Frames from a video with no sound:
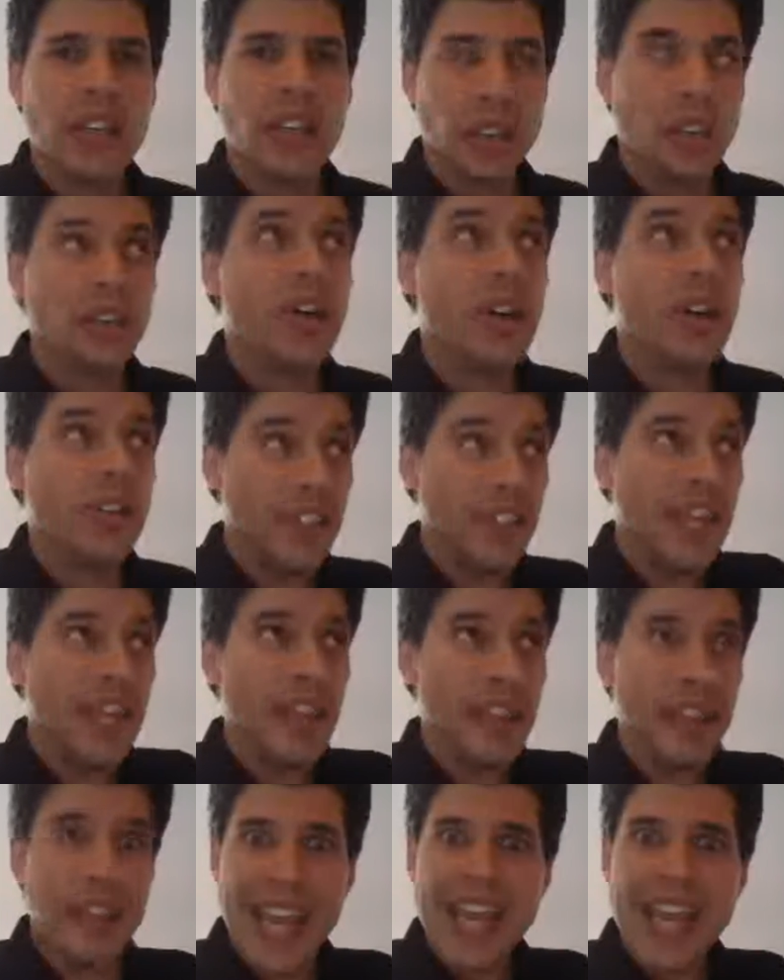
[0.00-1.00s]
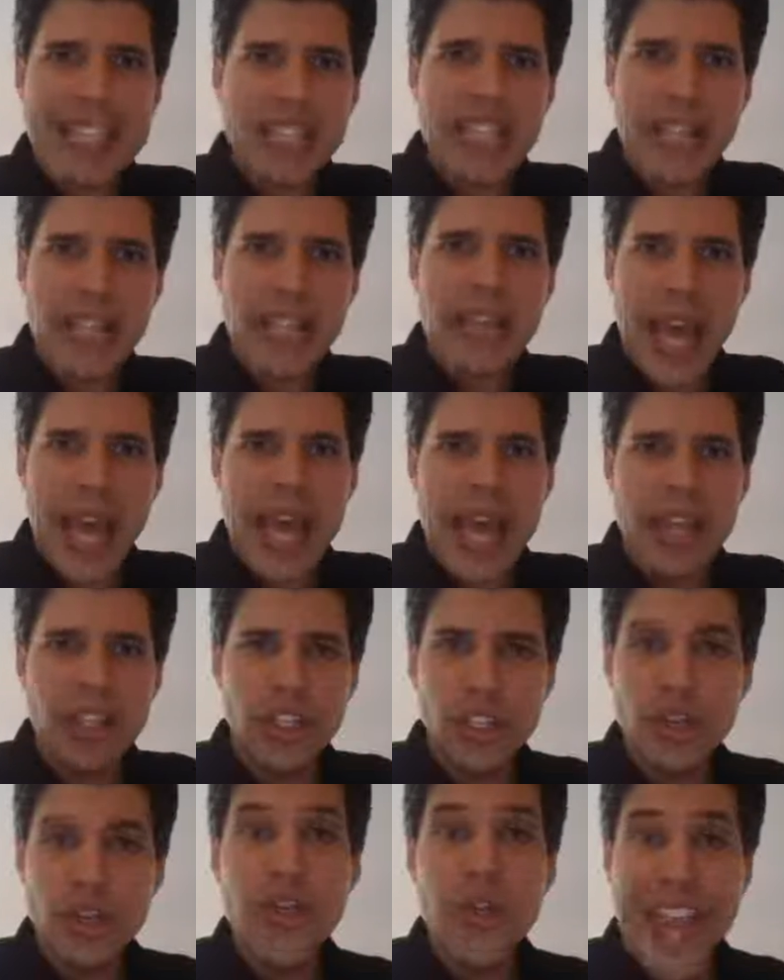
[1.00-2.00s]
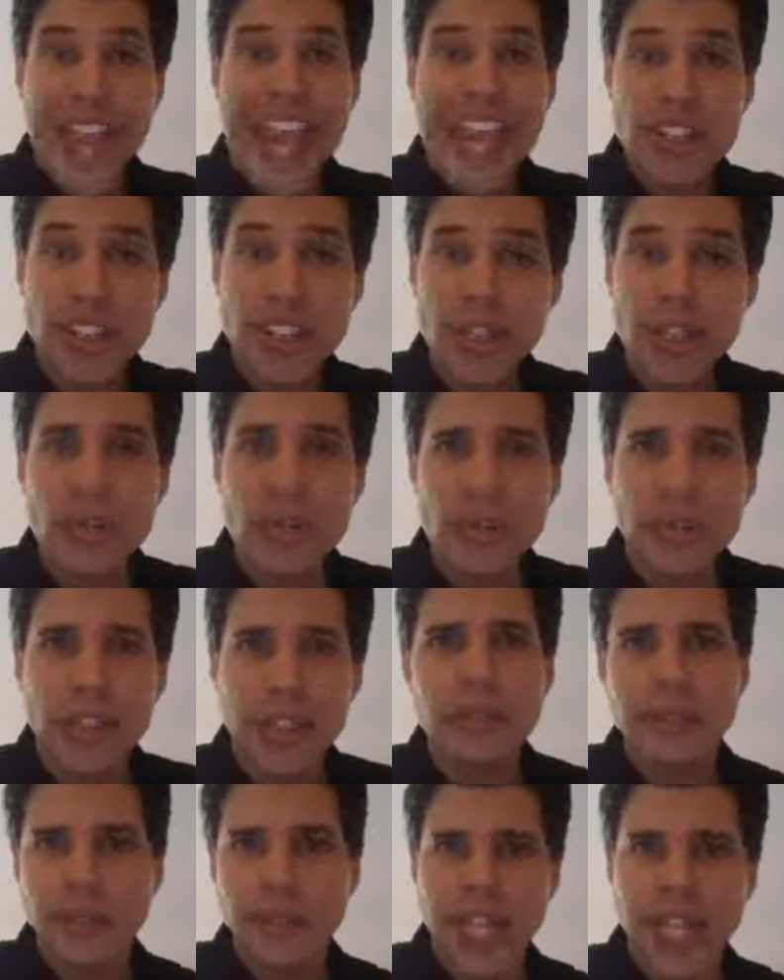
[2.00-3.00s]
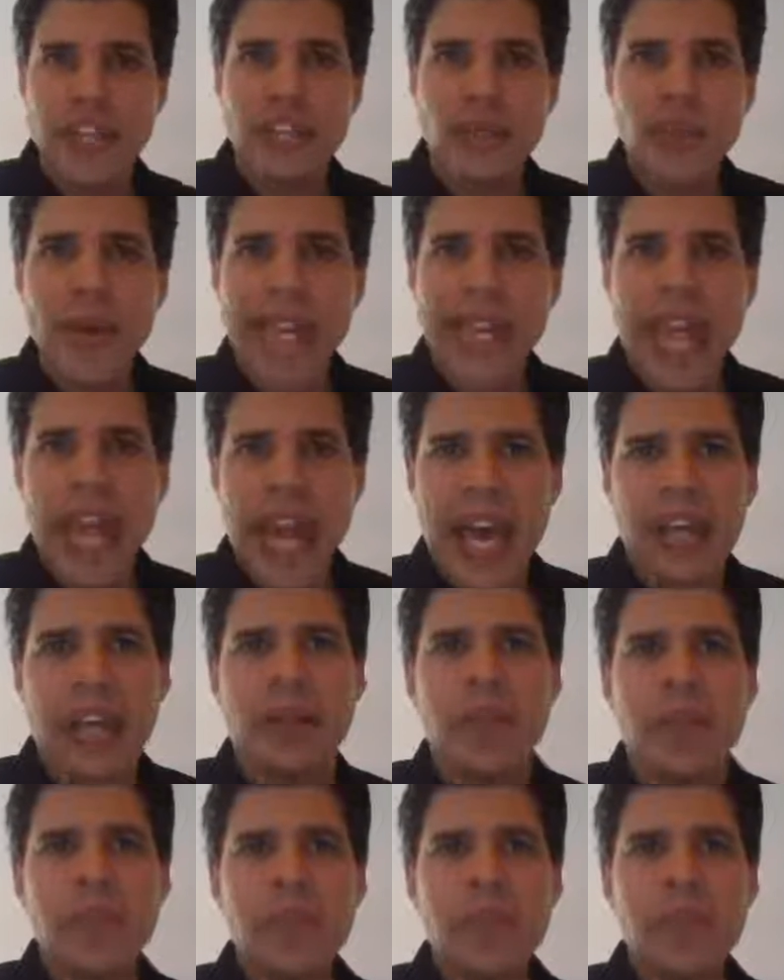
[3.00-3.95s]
look, they did it, and you can too. Yes, we can.